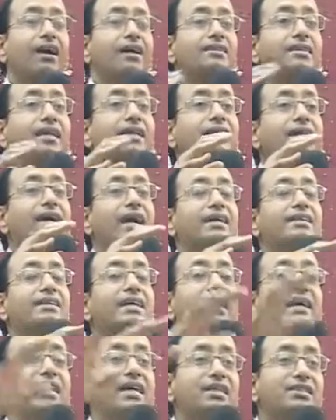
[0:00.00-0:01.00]
then at the
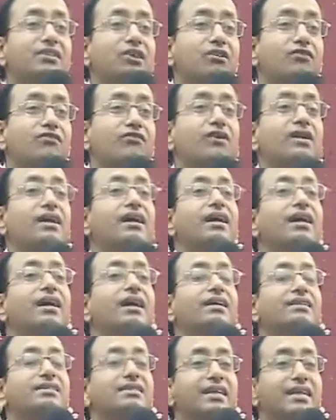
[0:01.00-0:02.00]
age of
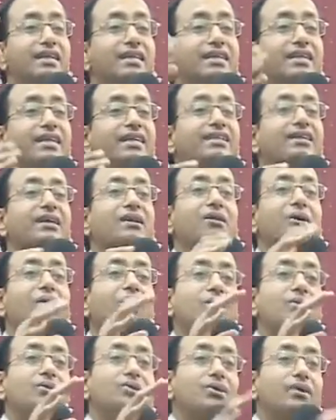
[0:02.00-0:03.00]
uh, 30, the
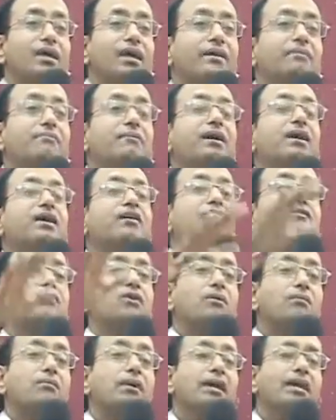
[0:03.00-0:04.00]
Lord took him
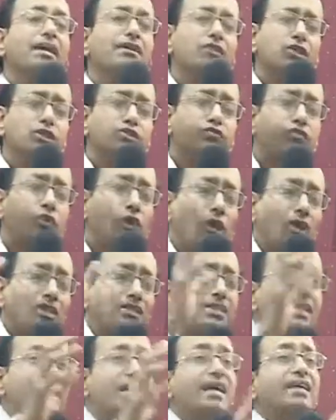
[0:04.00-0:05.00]
from, he was
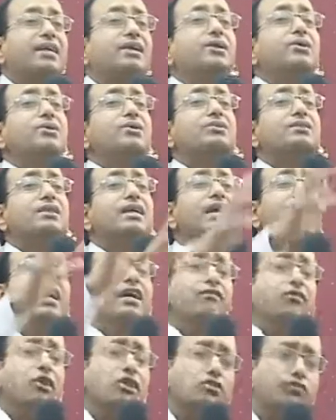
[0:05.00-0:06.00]
falsely accused.
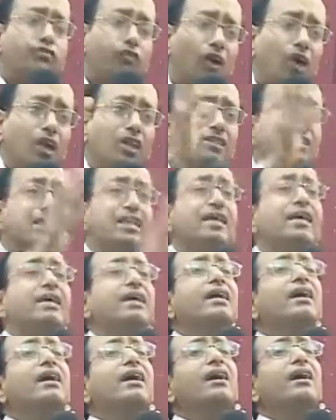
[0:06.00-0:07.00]
He was
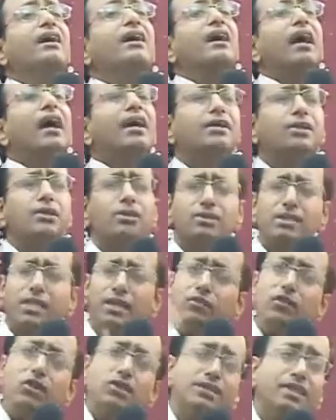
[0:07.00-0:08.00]
falsely accused.
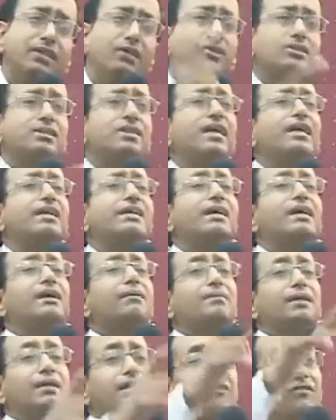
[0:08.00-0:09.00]
He was innocent,
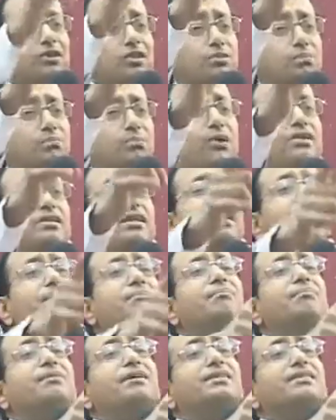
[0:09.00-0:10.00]
but he was put in
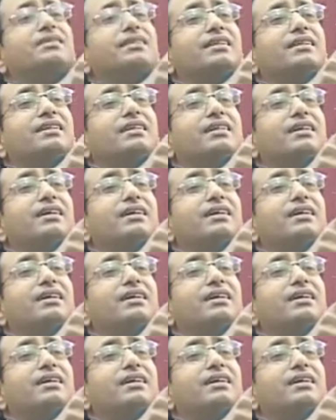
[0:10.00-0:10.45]
prison